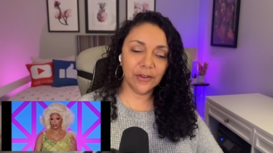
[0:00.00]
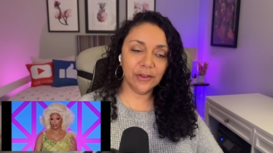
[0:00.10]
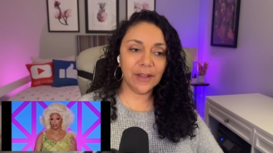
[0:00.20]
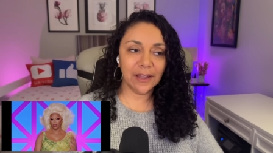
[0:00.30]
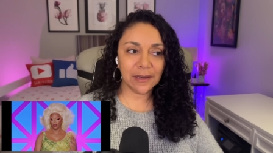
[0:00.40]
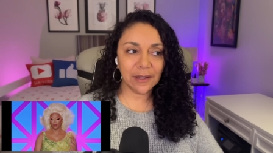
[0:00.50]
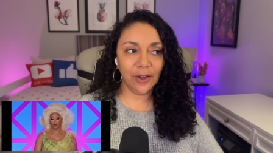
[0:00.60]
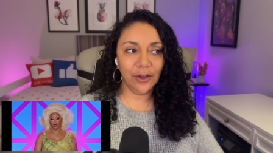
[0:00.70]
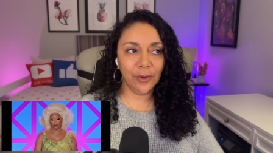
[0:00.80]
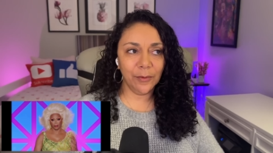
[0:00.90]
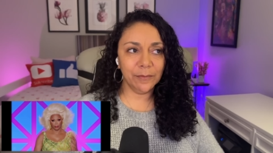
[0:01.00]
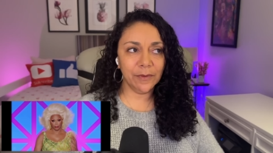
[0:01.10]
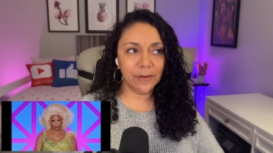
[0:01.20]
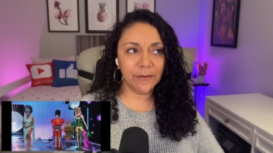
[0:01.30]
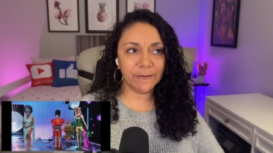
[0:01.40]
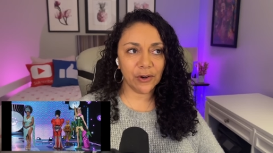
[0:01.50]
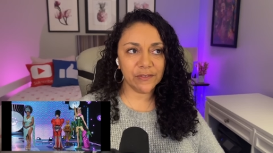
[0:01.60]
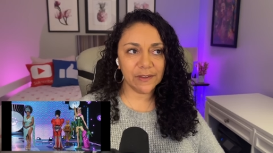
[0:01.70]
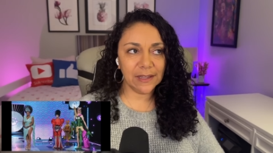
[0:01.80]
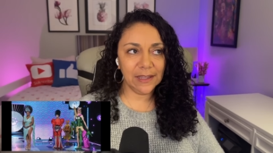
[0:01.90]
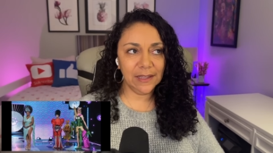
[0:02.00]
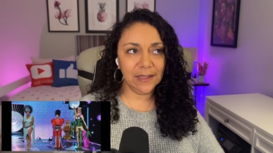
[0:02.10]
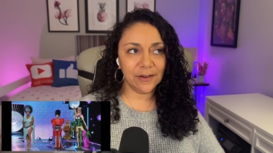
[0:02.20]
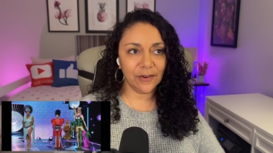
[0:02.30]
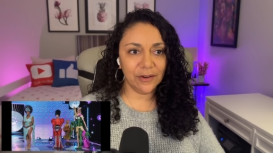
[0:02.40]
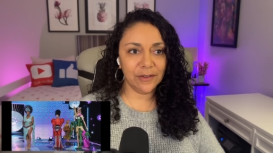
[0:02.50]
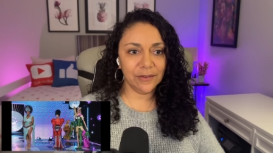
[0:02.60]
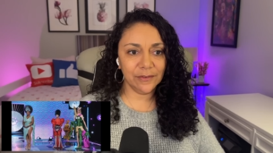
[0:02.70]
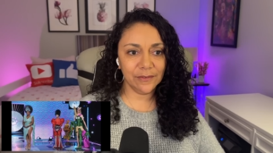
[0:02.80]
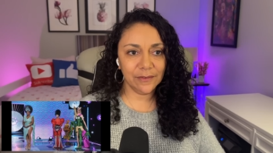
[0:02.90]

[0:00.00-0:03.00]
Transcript: you're not going to go home first again, are you?